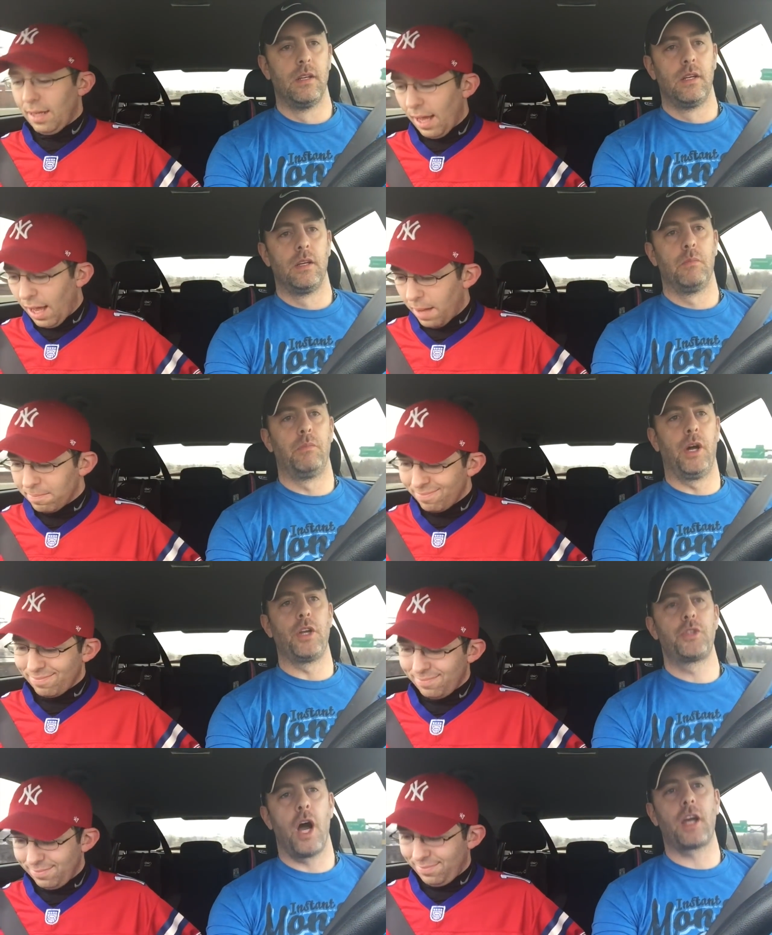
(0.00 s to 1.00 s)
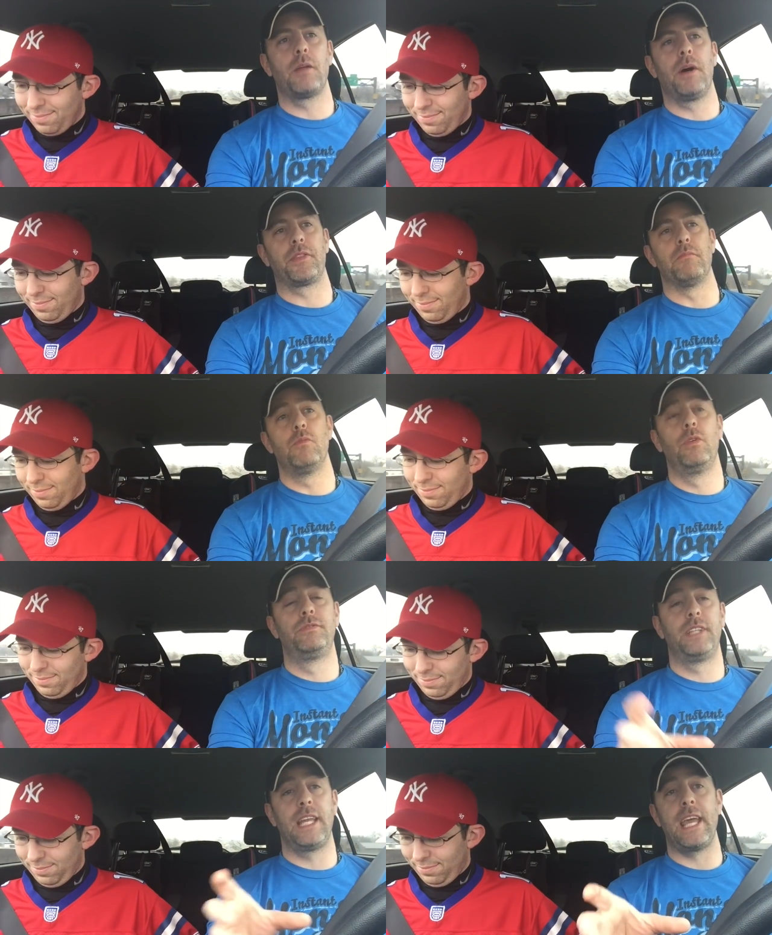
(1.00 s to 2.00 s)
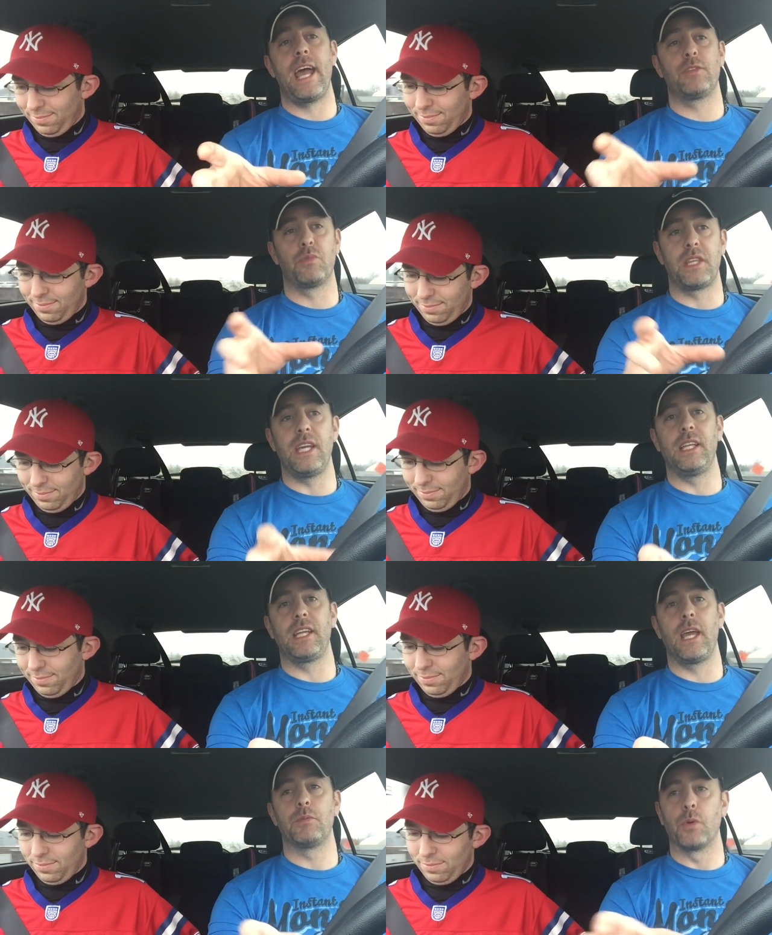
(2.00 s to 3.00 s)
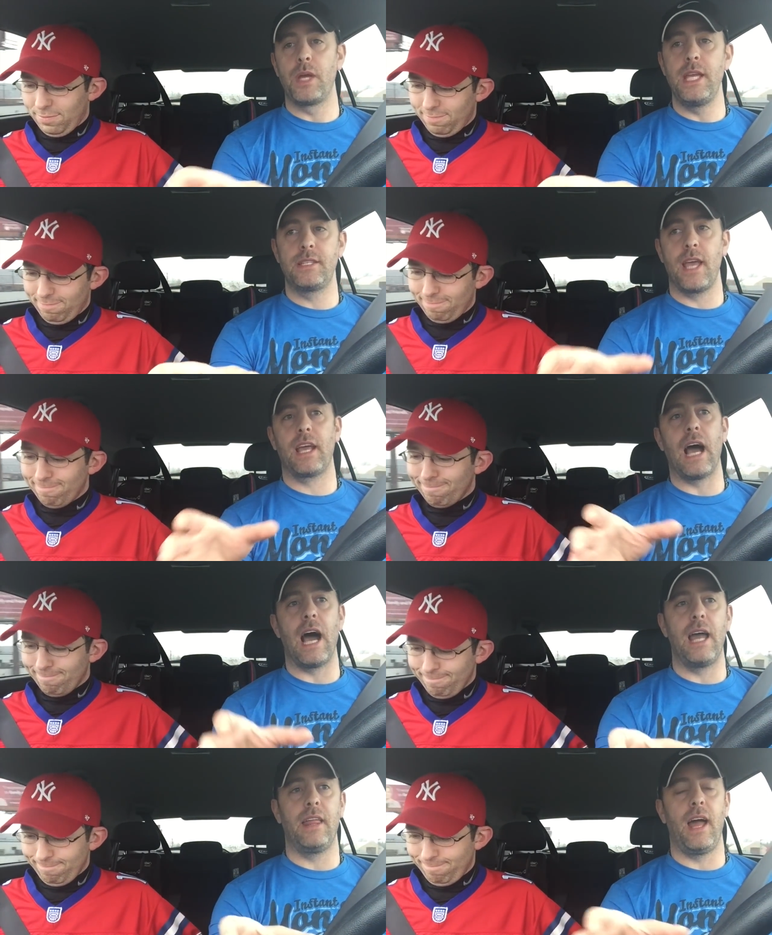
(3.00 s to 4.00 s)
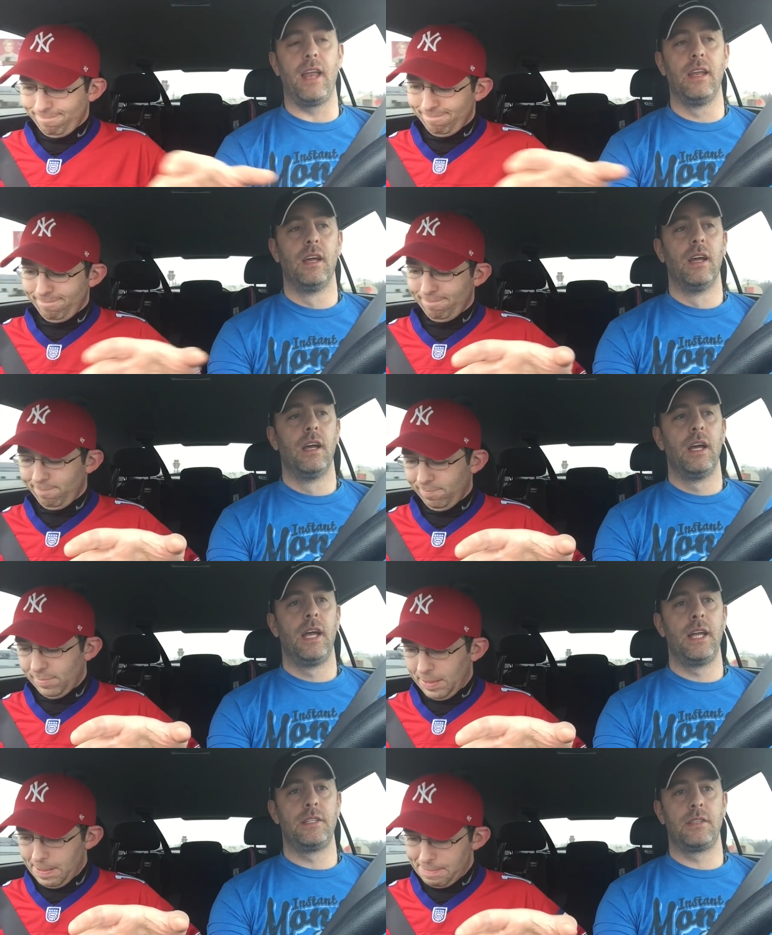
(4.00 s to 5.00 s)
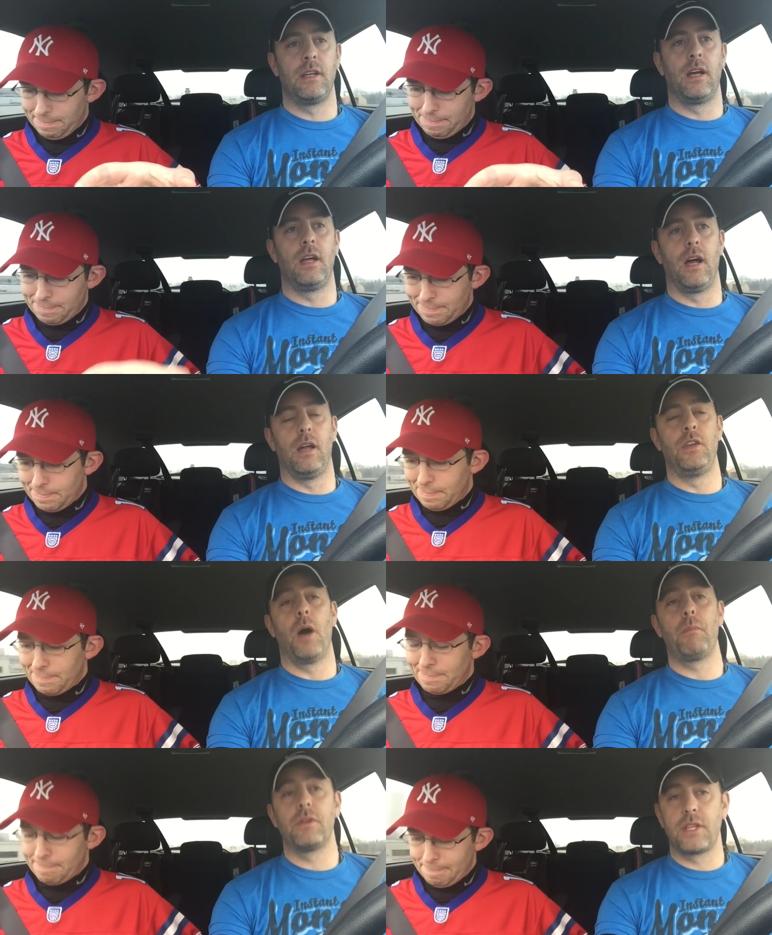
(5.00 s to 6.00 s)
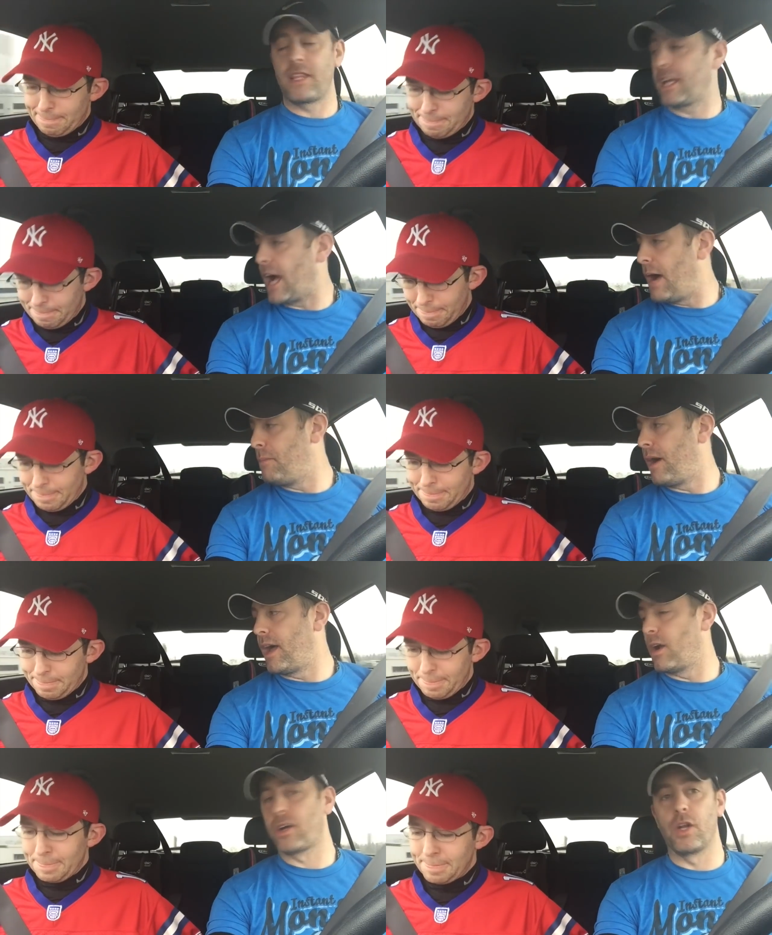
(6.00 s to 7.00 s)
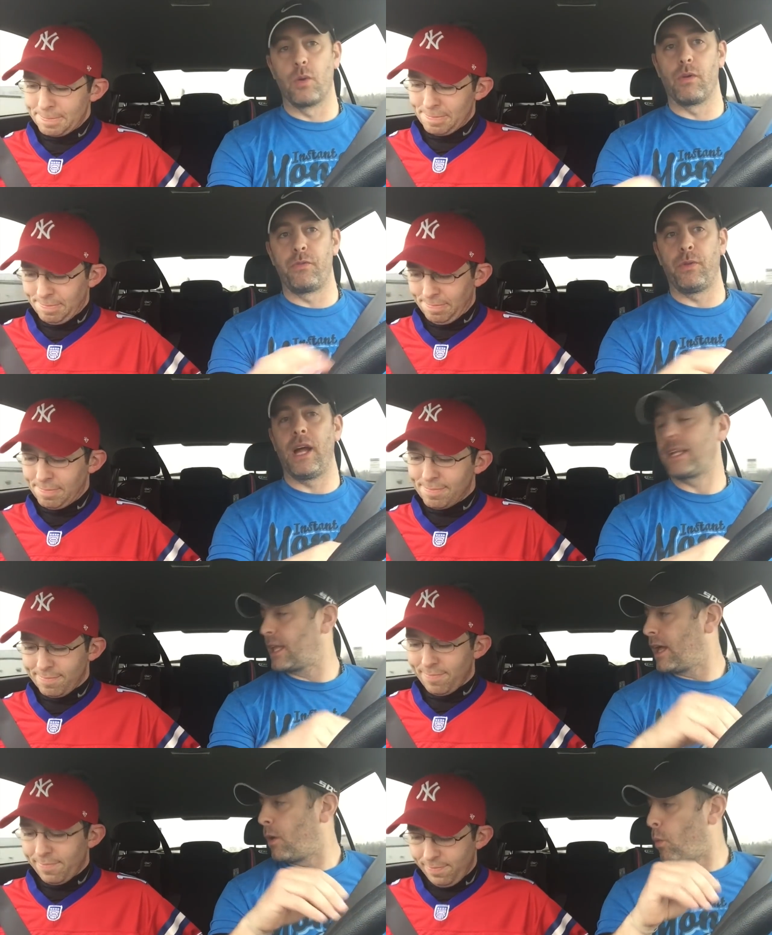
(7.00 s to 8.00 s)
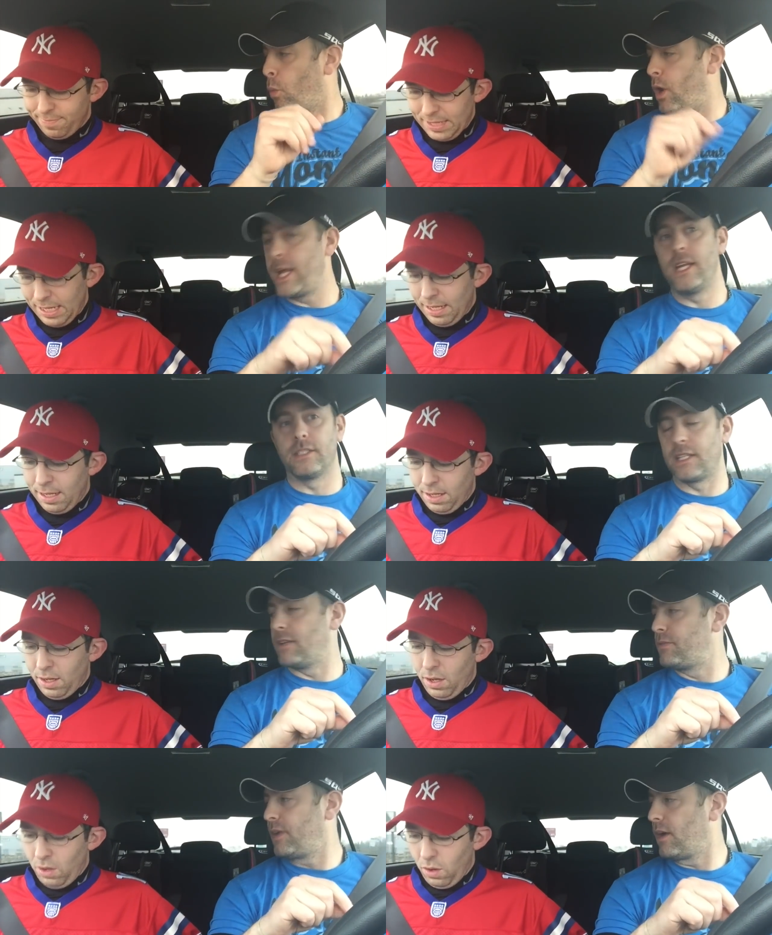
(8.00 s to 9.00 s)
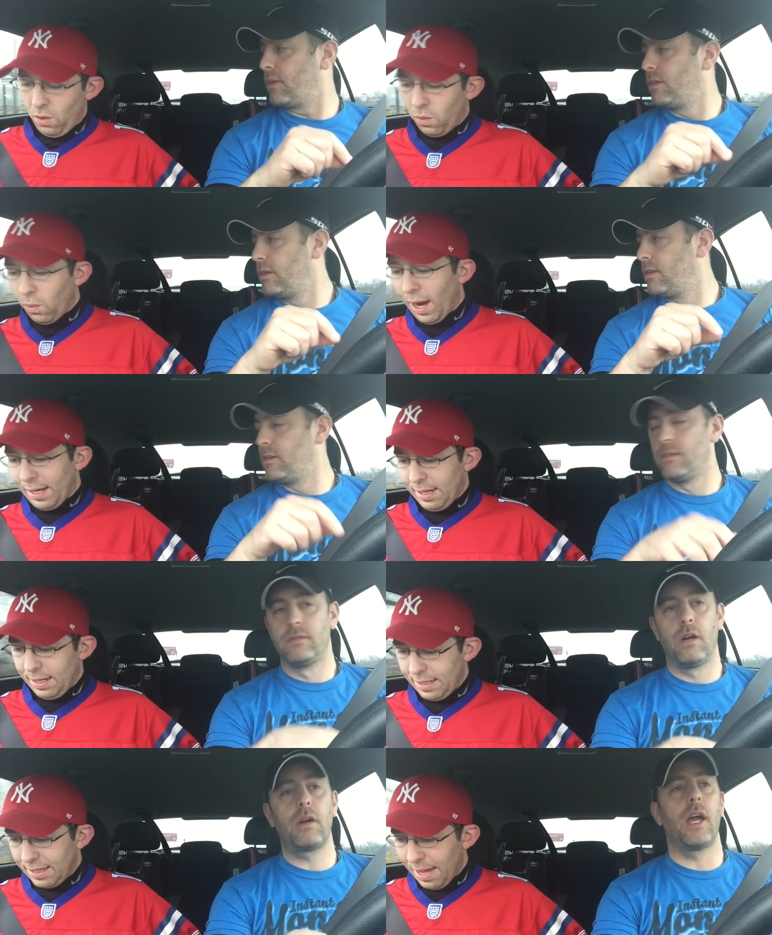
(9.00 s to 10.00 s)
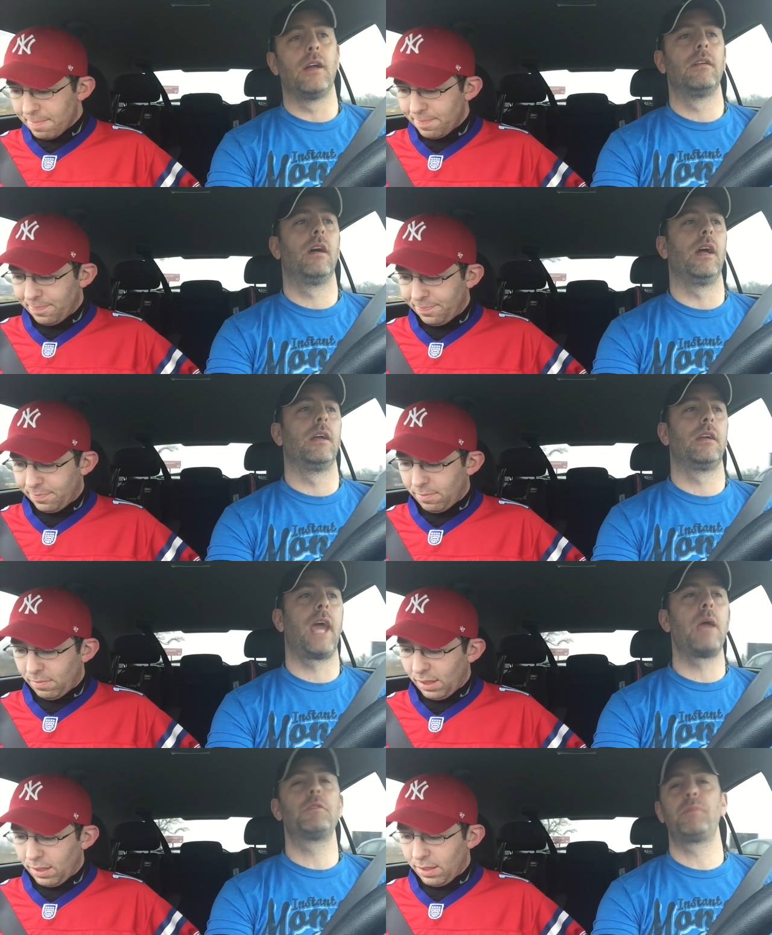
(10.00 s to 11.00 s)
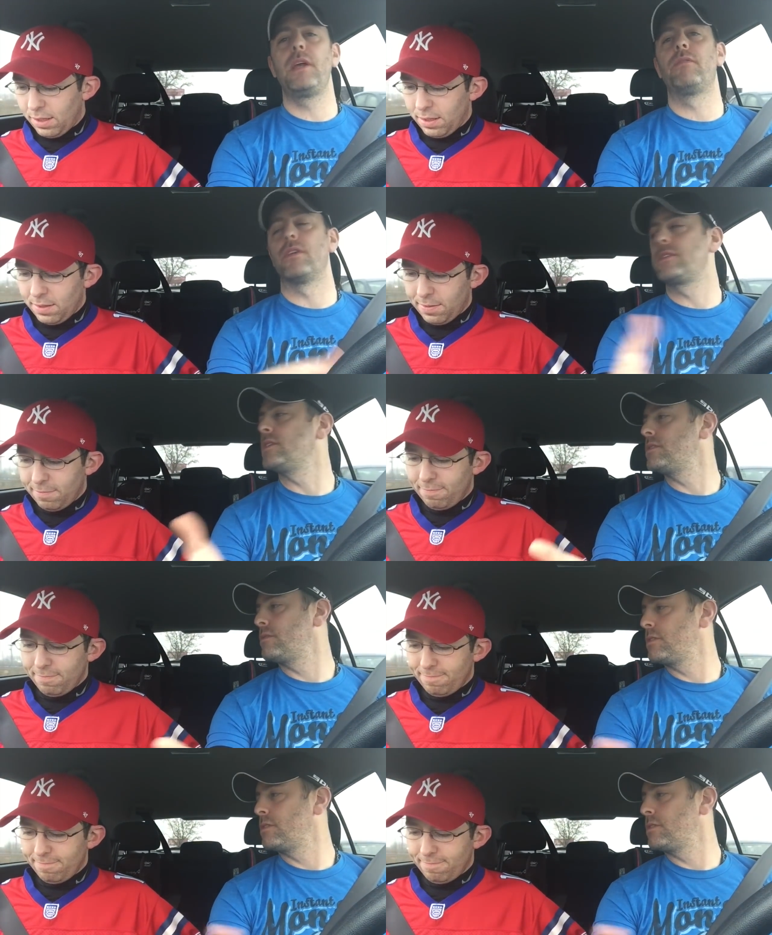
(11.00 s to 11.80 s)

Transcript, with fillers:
Speaker 1: Uh, but you're talking about the moves that he has within game. So he's a guy that his numbers at the combine are going to reflect what he does on the field. Right. Okay. Yep. Right. Game speed versus